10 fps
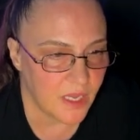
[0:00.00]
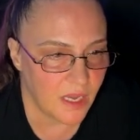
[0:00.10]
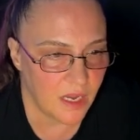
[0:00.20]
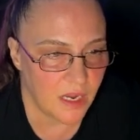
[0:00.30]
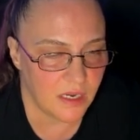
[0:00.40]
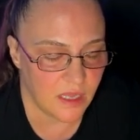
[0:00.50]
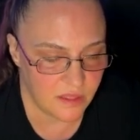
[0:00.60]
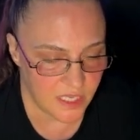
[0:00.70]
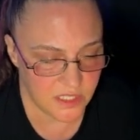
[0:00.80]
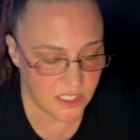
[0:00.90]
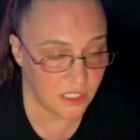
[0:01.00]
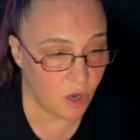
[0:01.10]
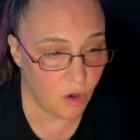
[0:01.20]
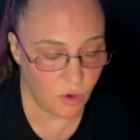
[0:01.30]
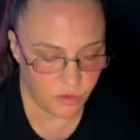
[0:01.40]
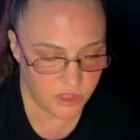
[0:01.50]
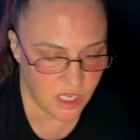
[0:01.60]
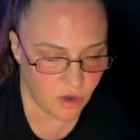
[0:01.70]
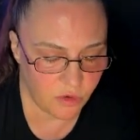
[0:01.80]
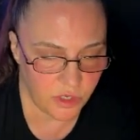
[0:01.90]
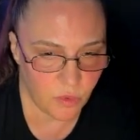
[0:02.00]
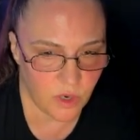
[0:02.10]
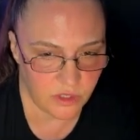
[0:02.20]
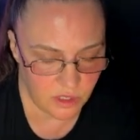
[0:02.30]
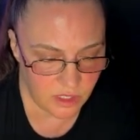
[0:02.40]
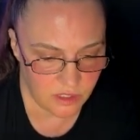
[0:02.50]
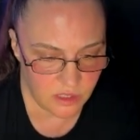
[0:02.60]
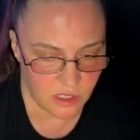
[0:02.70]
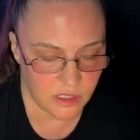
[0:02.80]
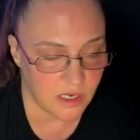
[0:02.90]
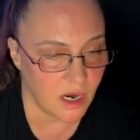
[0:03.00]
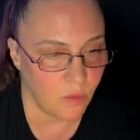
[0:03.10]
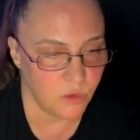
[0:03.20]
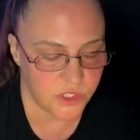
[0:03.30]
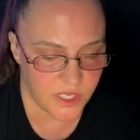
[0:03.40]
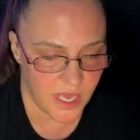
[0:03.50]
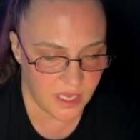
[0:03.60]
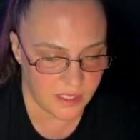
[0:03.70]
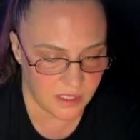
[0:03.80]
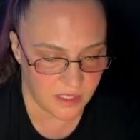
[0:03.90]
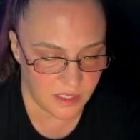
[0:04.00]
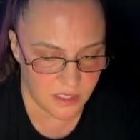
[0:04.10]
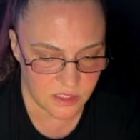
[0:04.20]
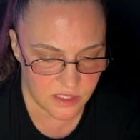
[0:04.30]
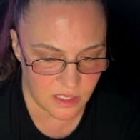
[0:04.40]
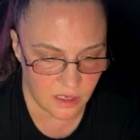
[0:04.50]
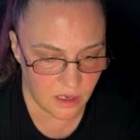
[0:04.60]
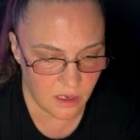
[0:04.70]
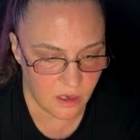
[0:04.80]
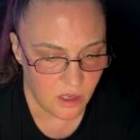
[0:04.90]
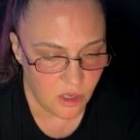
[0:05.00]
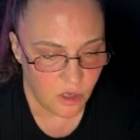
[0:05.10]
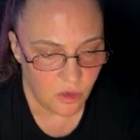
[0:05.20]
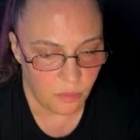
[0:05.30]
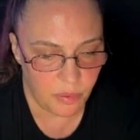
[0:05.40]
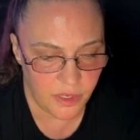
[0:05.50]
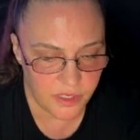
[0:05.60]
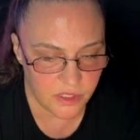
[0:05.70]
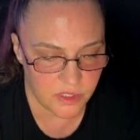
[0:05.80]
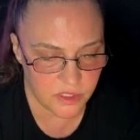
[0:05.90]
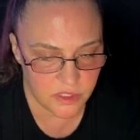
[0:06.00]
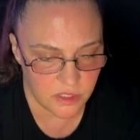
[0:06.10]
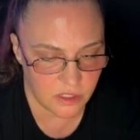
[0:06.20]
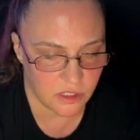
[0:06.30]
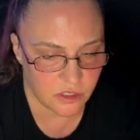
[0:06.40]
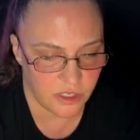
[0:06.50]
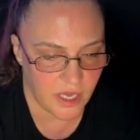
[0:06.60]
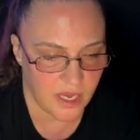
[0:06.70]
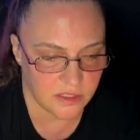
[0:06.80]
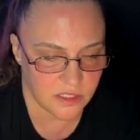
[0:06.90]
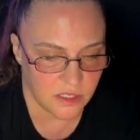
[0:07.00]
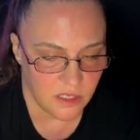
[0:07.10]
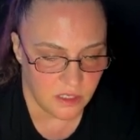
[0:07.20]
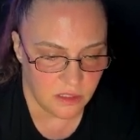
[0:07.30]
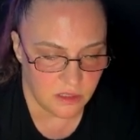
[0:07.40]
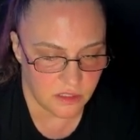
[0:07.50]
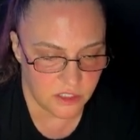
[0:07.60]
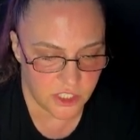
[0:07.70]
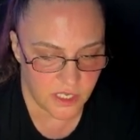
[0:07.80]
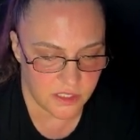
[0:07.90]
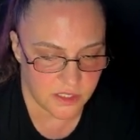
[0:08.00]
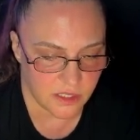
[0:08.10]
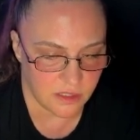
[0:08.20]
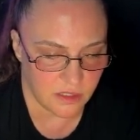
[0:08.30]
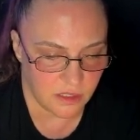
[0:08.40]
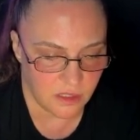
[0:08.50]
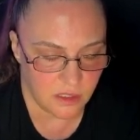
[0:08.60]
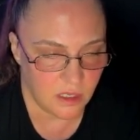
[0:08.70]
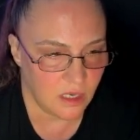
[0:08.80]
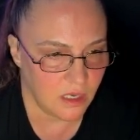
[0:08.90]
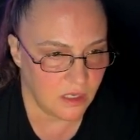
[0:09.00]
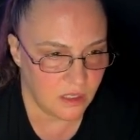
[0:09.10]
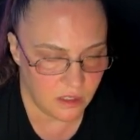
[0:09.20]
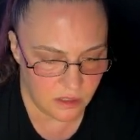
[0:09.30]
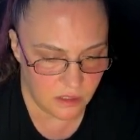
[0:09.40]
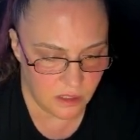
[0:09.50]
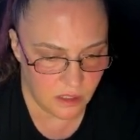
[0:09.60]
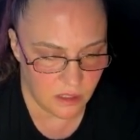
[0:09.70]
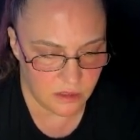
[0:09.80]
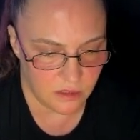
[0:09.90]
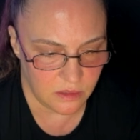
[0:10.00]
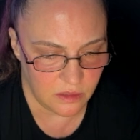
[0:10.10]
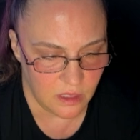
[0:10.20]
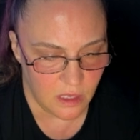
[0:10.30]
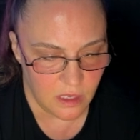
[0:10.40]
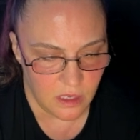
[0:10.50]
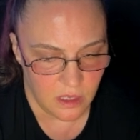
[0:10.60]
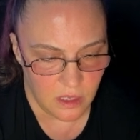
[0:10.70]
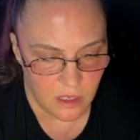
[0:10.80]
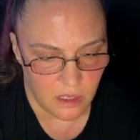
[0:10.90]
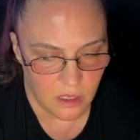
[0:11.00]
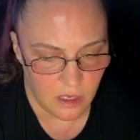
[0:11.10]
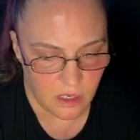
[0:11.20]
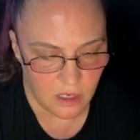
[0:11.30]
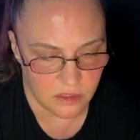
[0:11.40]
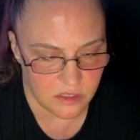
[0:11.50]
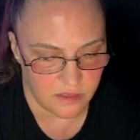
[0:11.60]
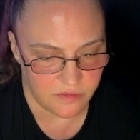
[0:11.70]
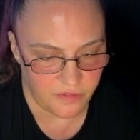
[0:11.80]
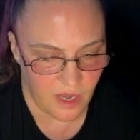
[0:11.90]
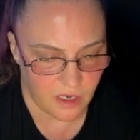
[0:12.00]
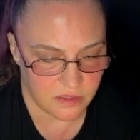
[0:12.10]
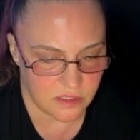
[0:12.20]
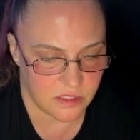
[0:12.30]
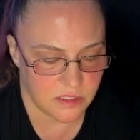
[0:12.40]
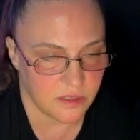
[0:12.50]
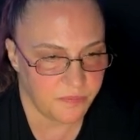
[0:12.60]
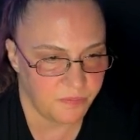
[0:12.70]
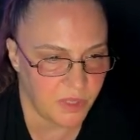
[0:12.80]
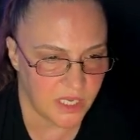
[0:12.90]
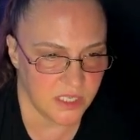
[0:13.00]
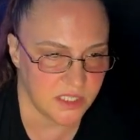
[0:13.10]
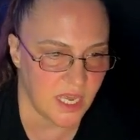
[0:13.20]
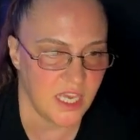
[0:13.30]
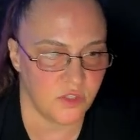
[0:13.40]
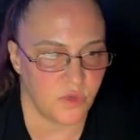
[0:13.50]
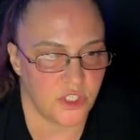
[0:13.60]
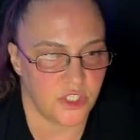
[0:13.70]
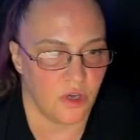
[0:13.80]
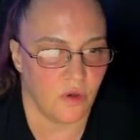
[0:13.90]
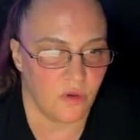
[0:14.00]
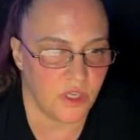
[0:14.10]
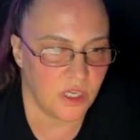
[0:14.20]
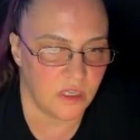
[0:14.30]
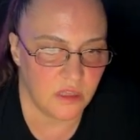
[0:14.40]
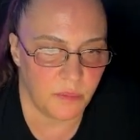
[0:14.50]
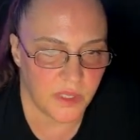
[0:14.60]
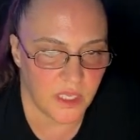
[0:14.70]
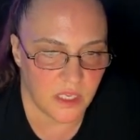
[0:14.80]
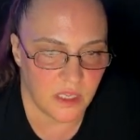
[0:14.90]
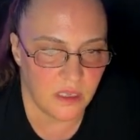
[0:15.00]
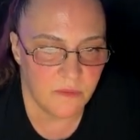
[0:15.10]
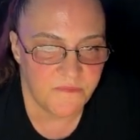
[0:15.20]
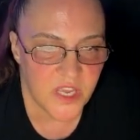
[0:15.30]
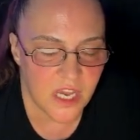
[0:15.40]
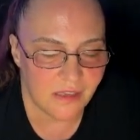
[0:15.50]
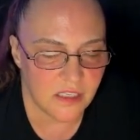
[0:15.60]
And that's it. Oh, the only one other thing that I will say is please create the JSON in an artifact, because as we saw in the beginning, it